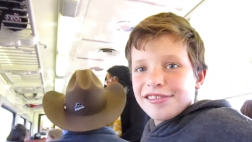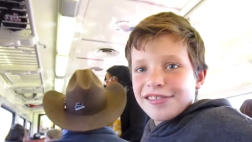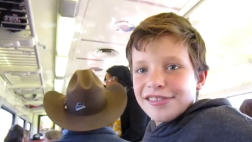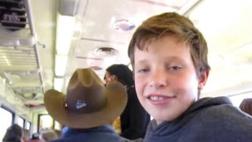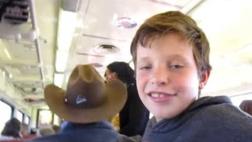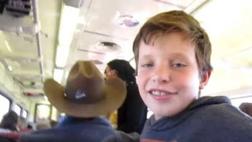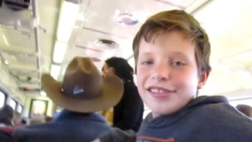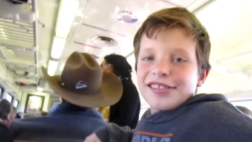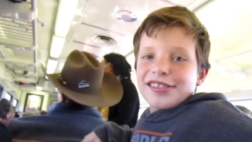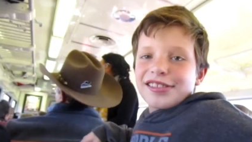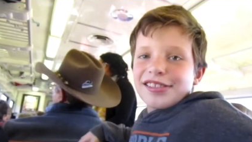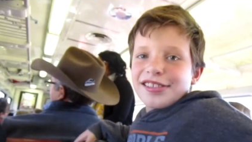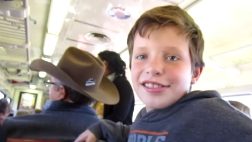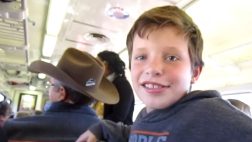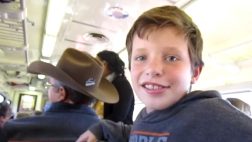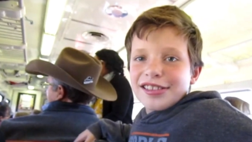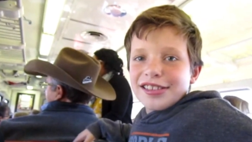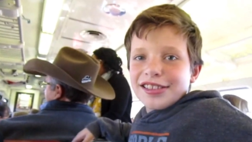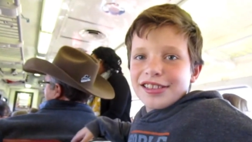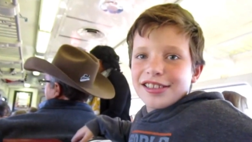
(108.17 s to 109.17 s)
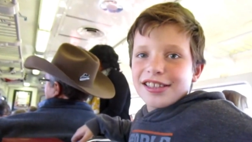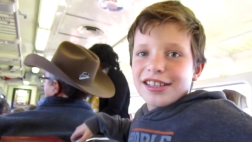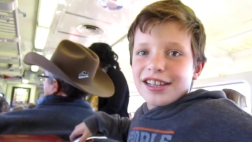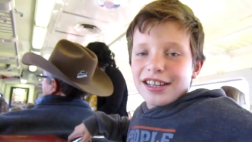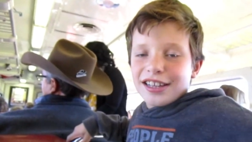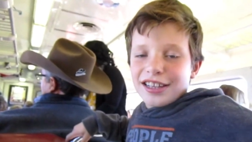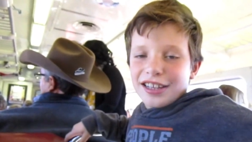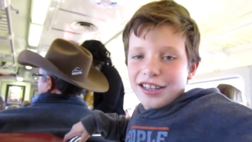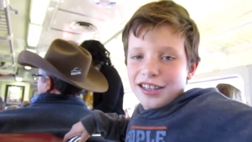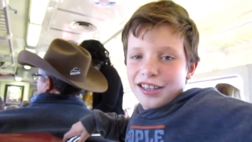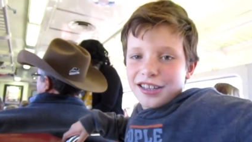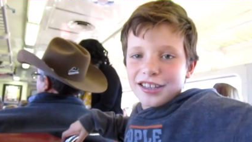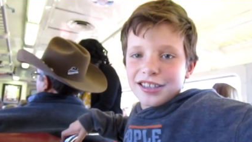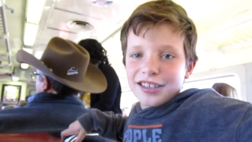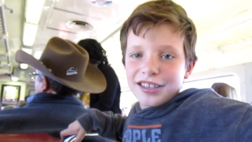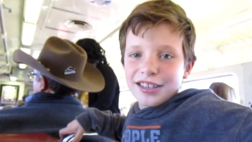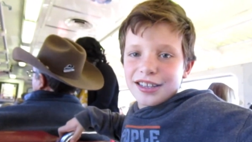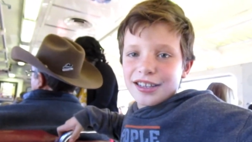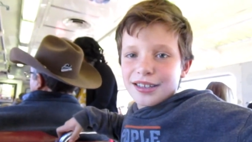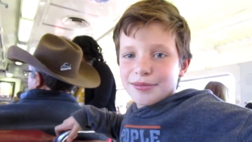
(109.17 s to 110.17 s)
the grand Canyon?
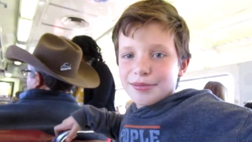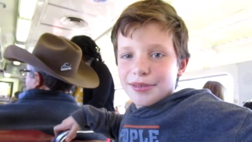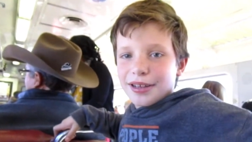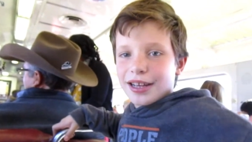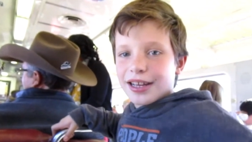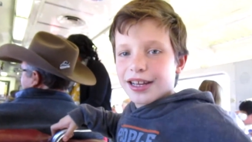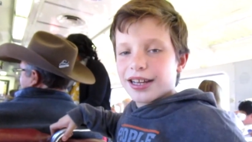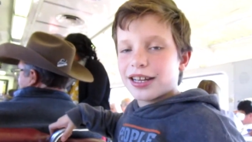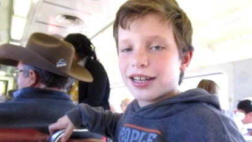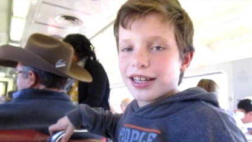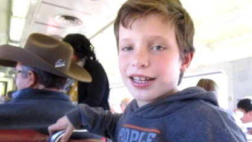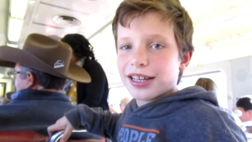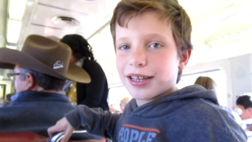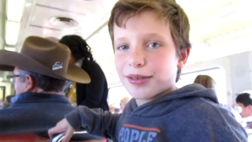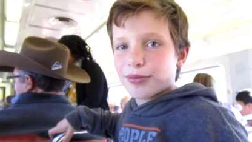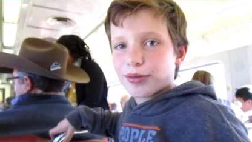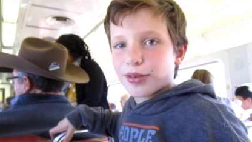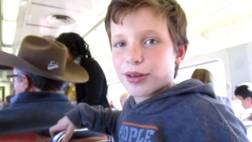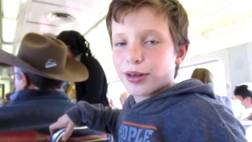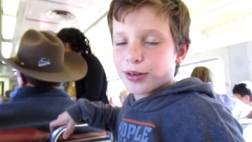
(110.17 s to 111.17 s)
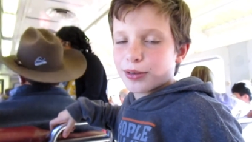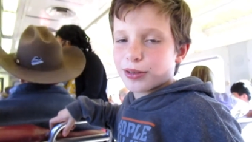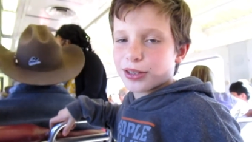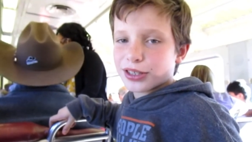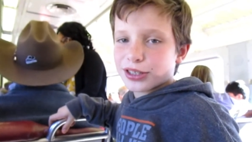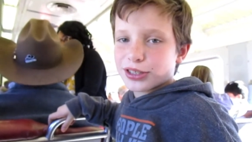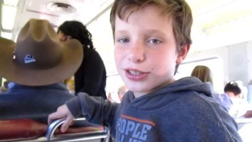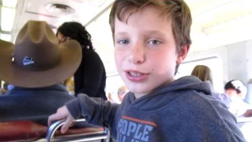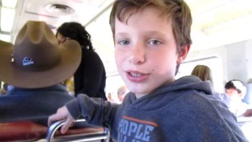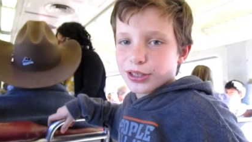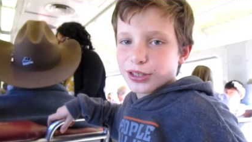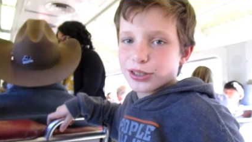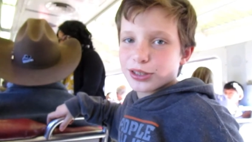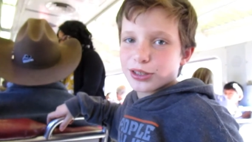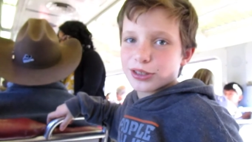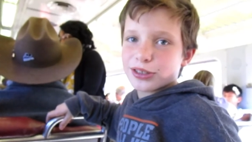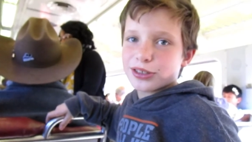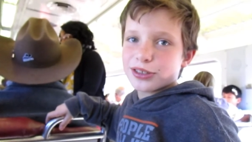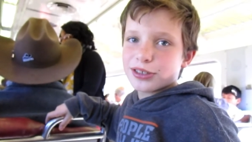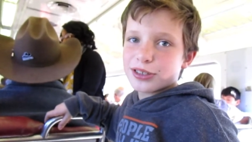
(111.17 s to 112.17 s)
Um, I am